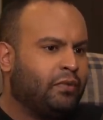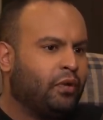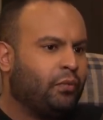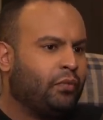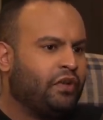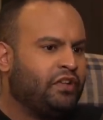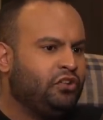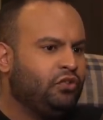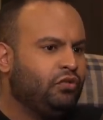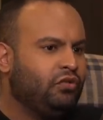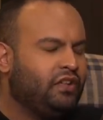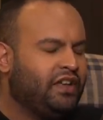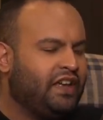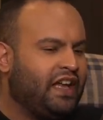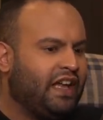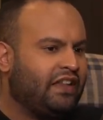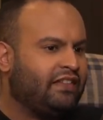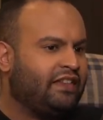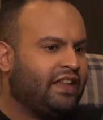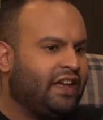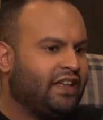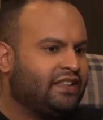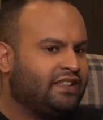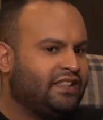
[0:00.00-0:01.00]
but when you
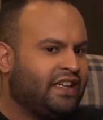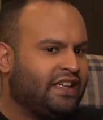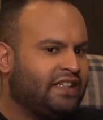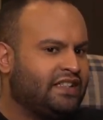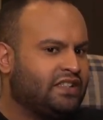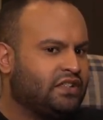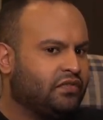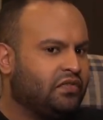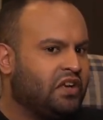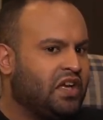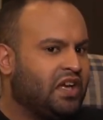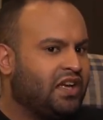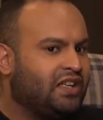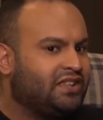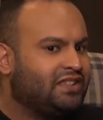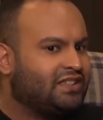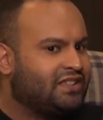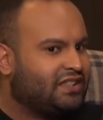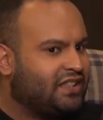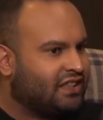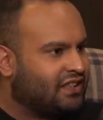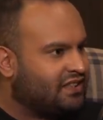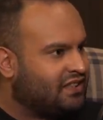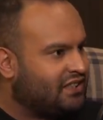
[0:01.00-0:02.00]
get that taste of
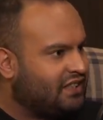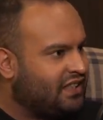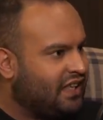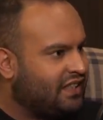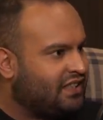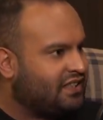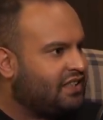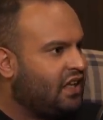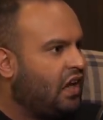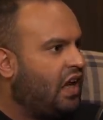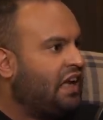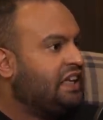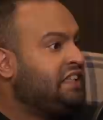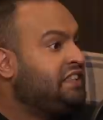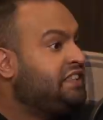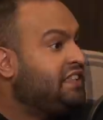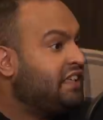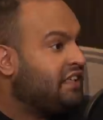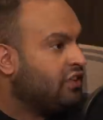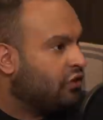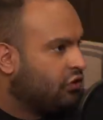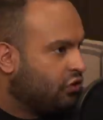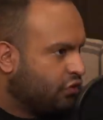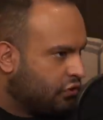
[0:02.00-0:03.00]
success, that I
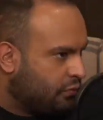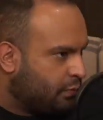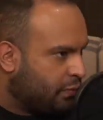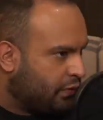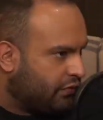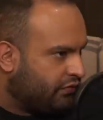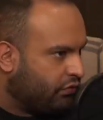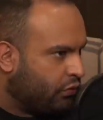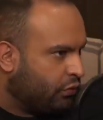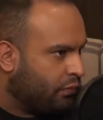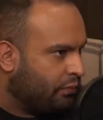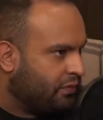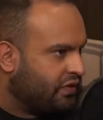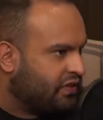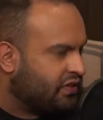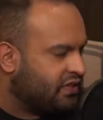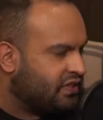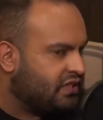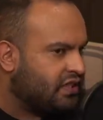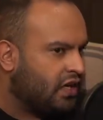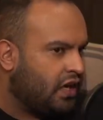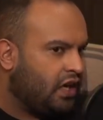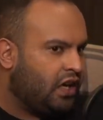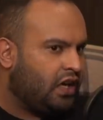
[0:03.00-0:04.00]
did a good
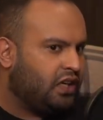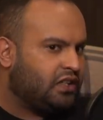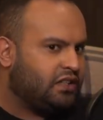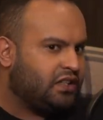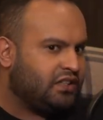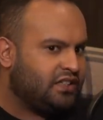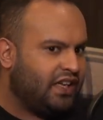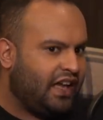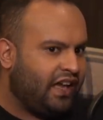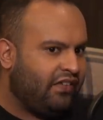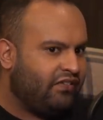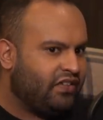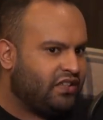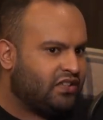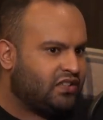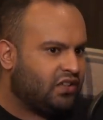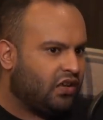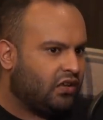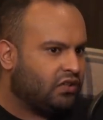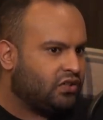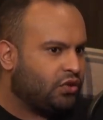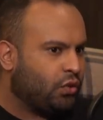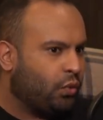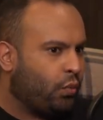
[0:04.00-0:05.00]
performance, does it ever
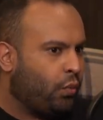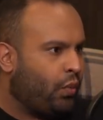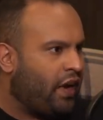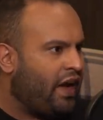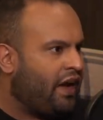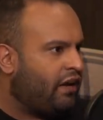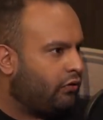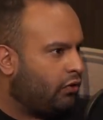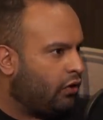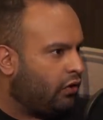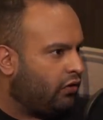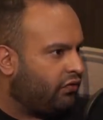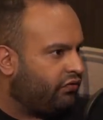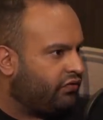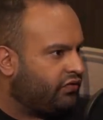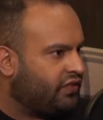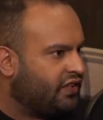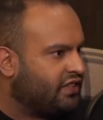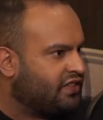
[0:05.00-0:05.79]
start to wear off?